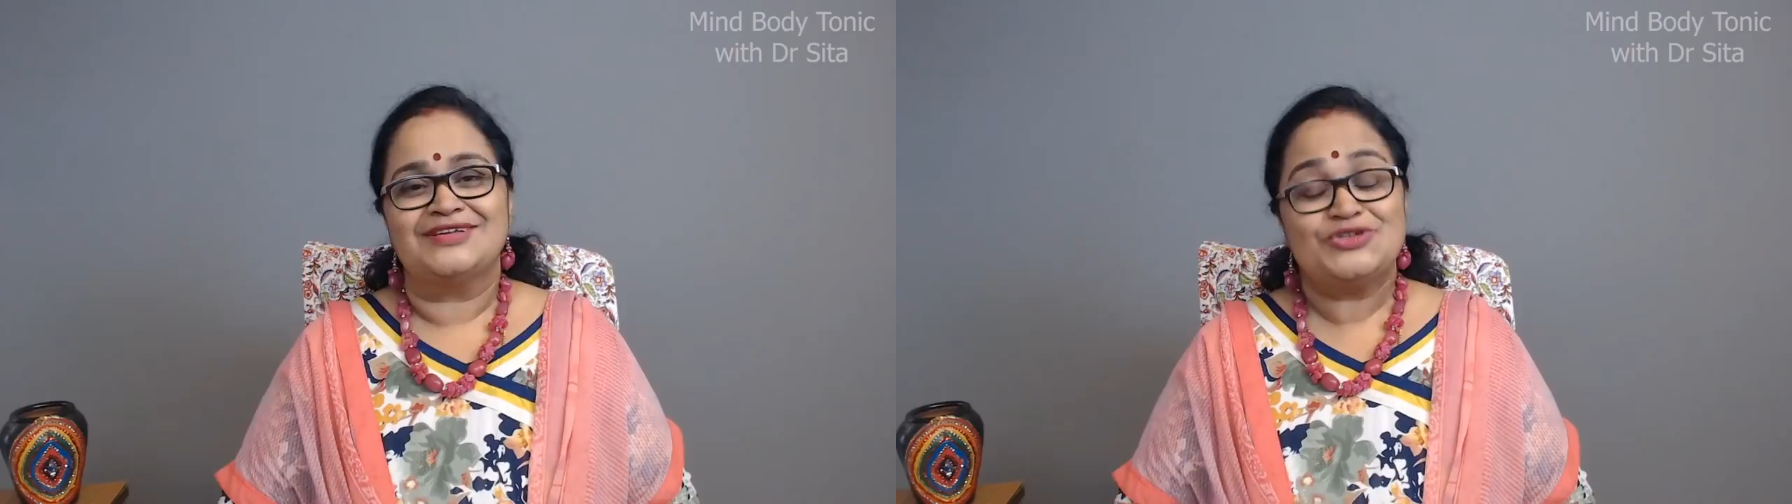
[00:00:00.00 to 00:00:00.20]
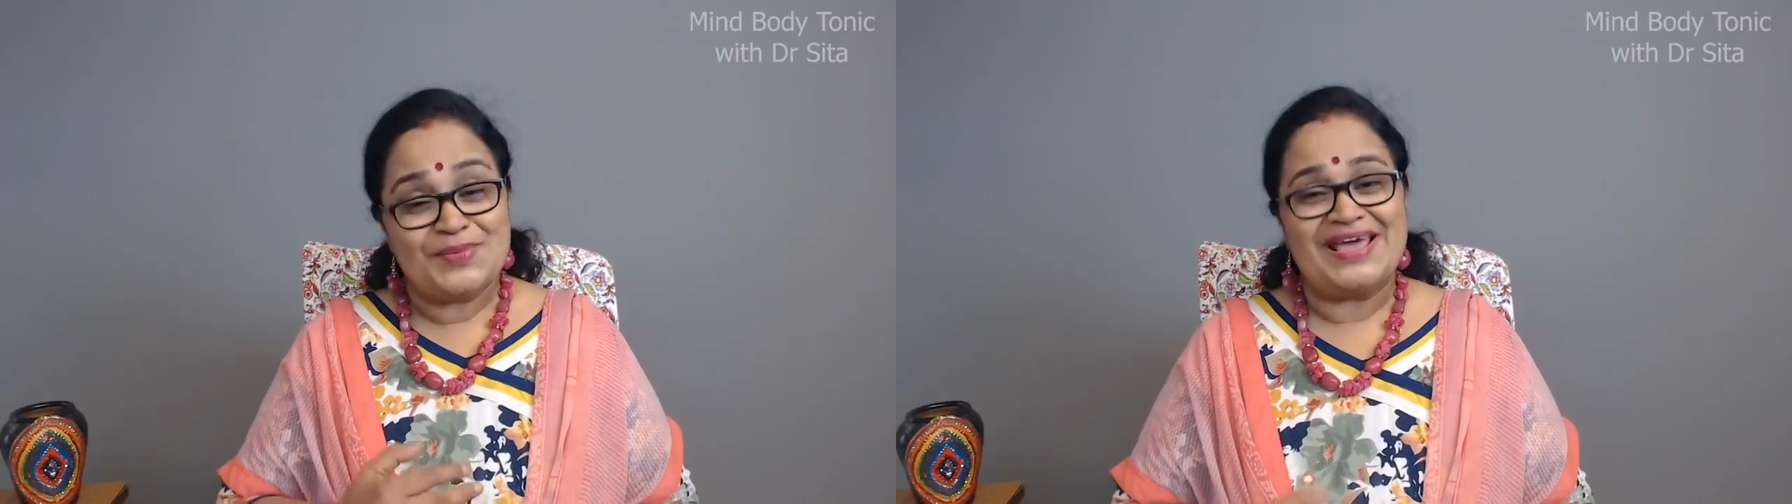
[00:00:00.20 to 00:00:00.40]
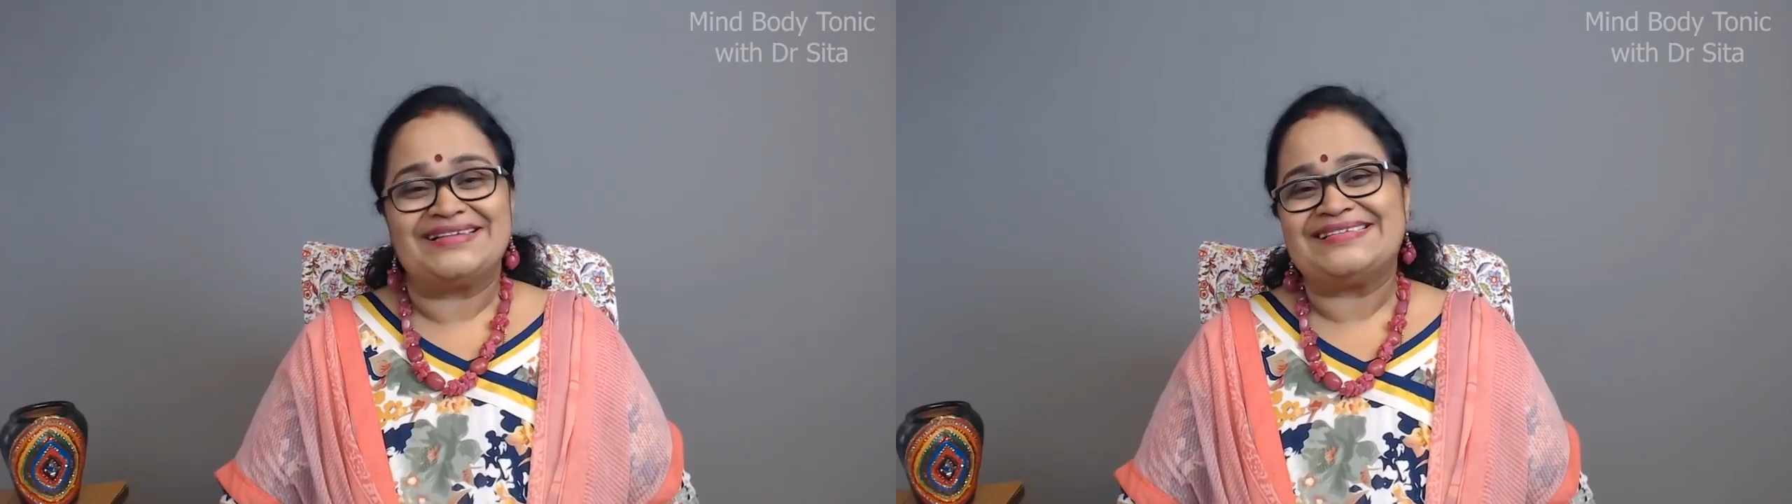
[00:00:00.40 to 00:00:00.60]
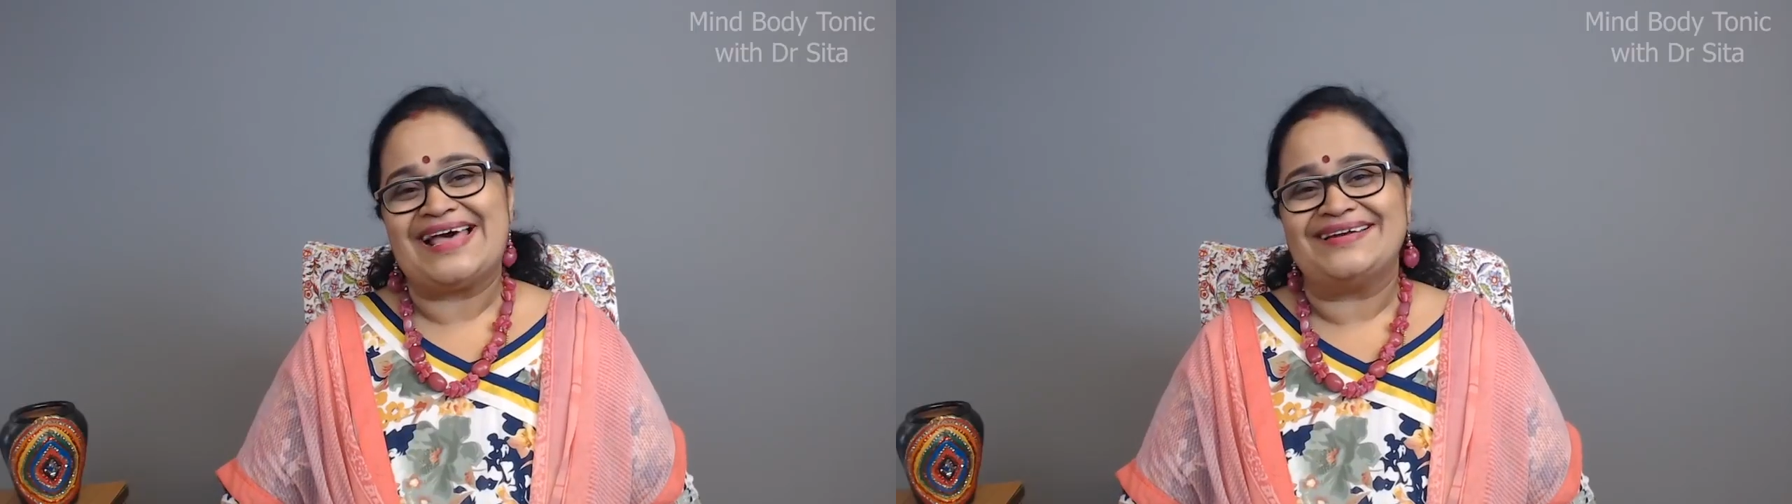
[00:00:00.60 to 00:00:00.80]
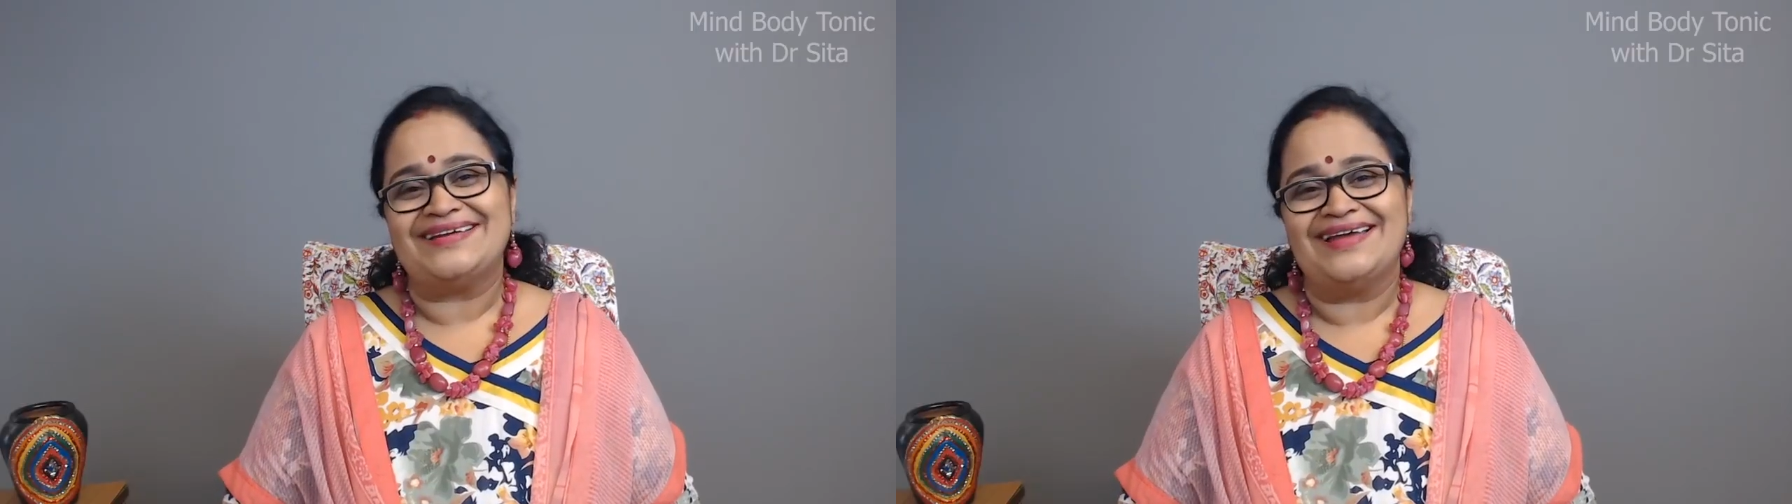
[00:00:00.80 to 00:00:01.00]
To be
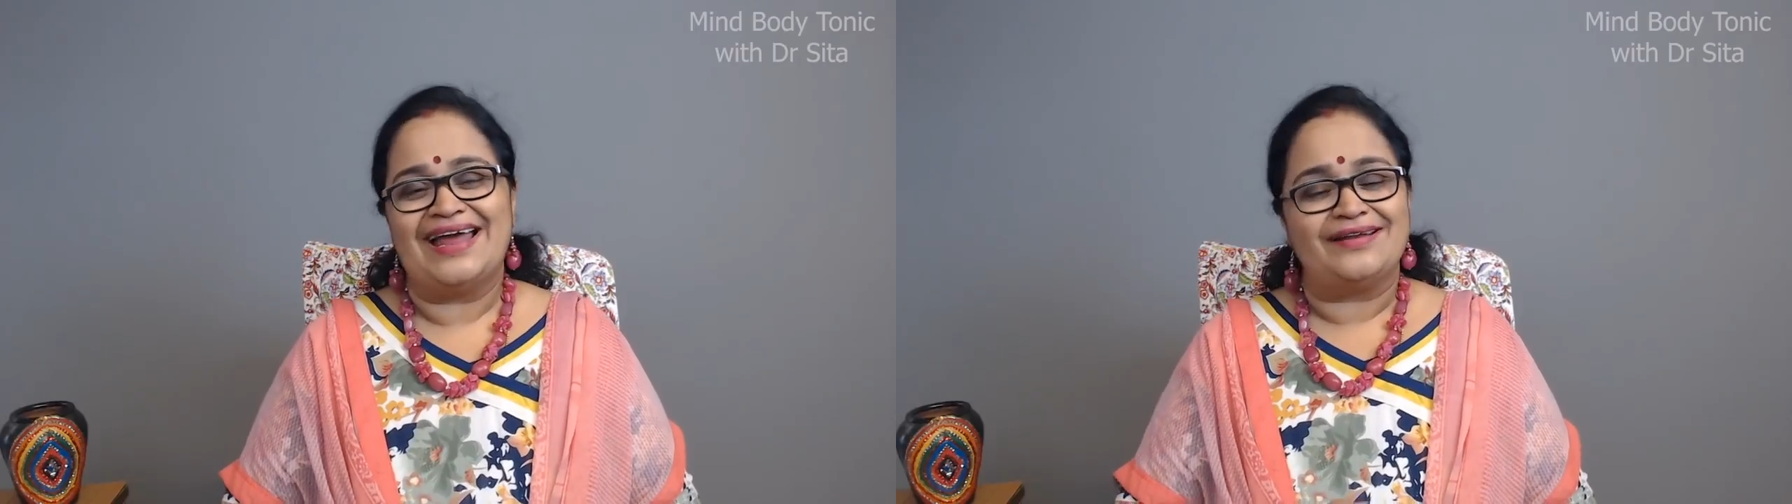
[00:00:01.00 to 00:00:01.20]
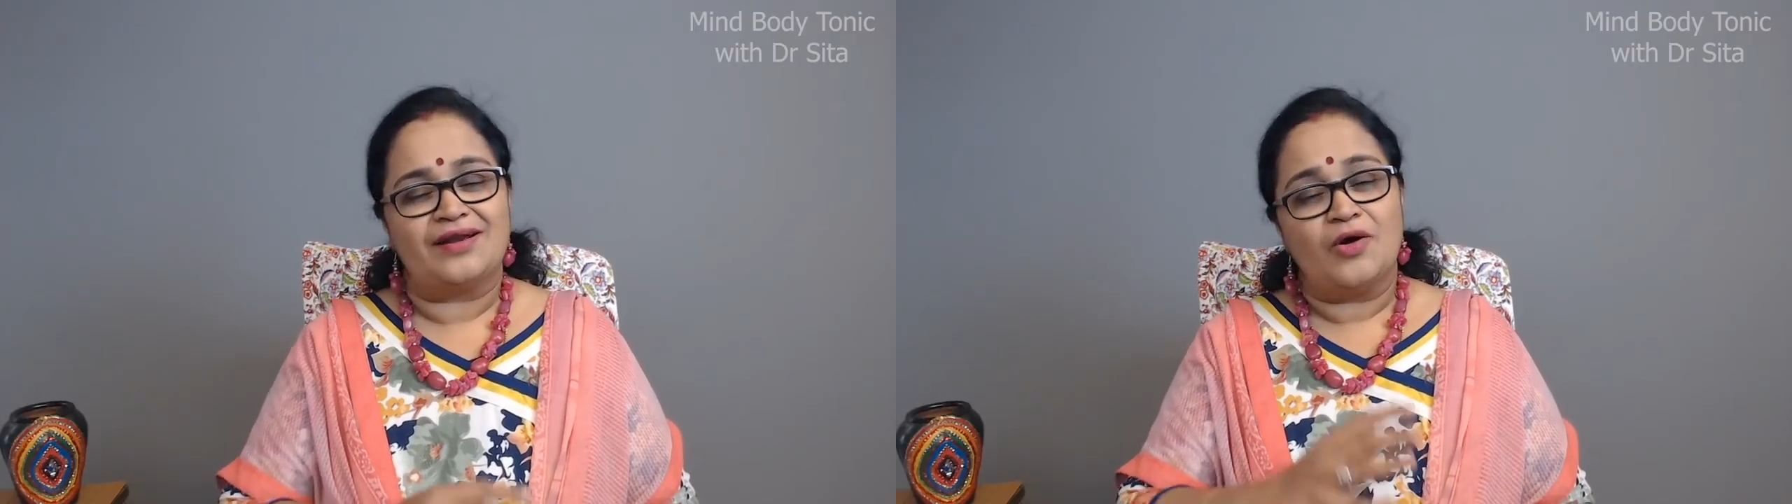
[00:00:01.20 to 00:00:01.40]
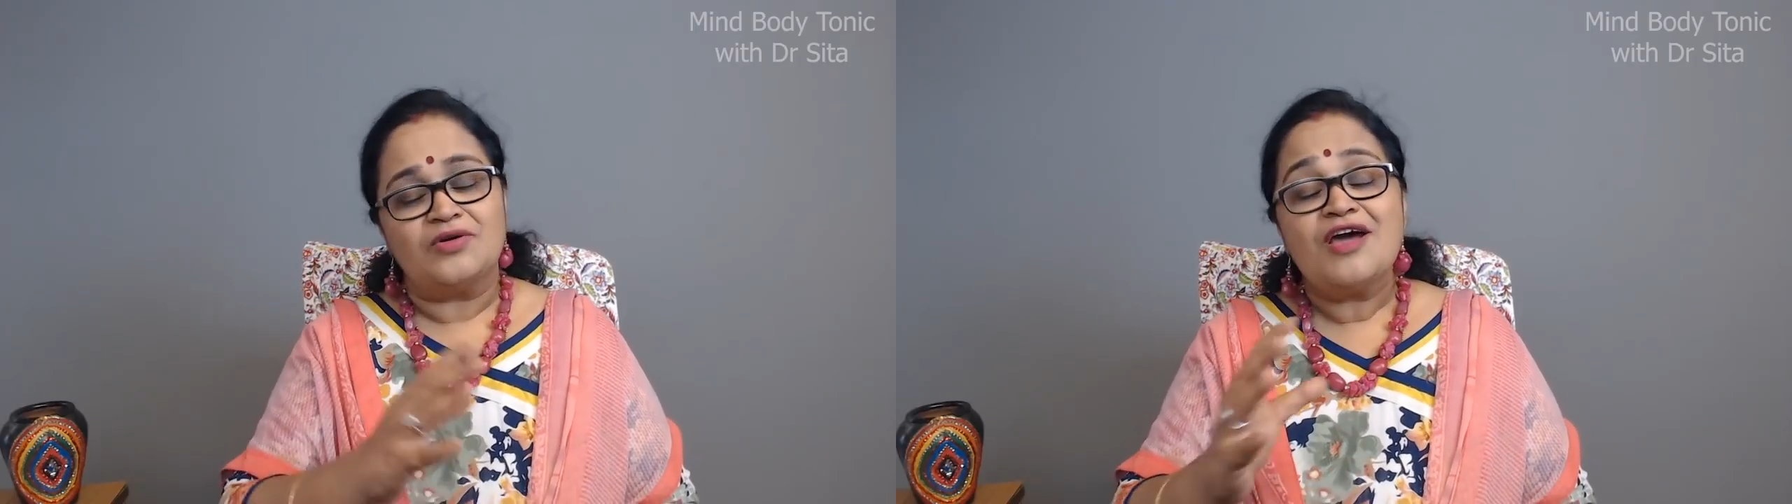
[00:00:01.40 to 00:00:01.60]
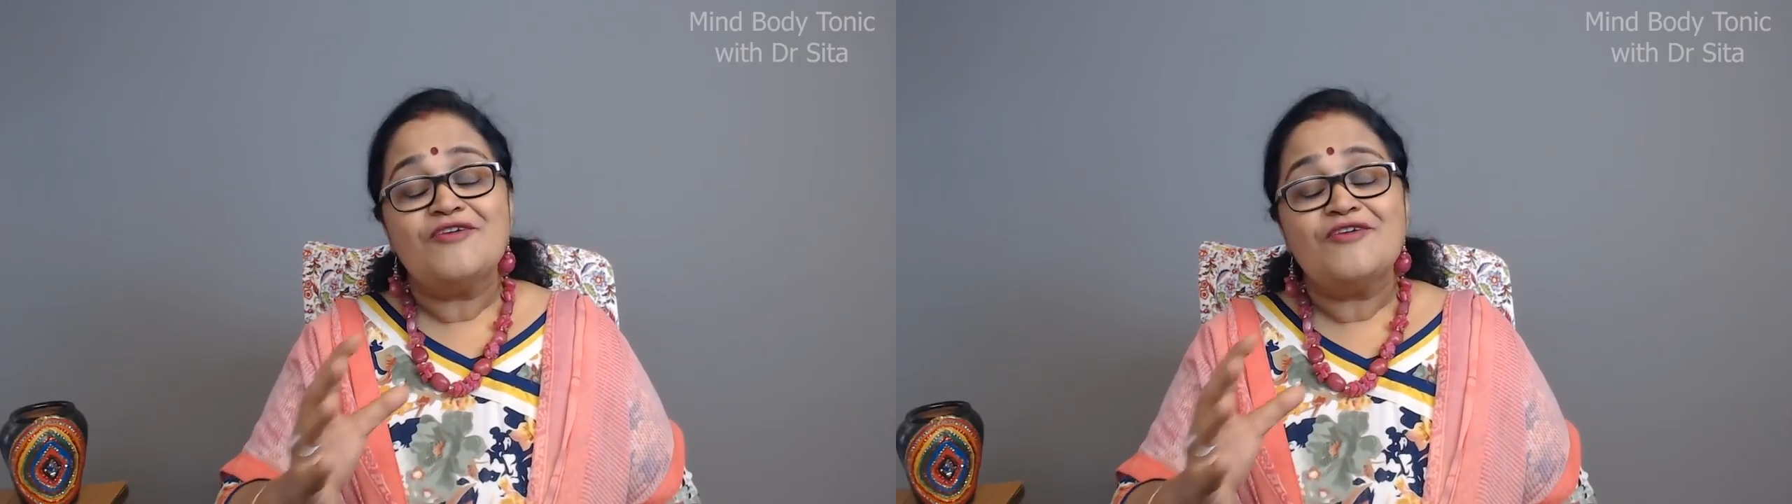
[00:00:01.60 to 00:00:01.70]
exact, at around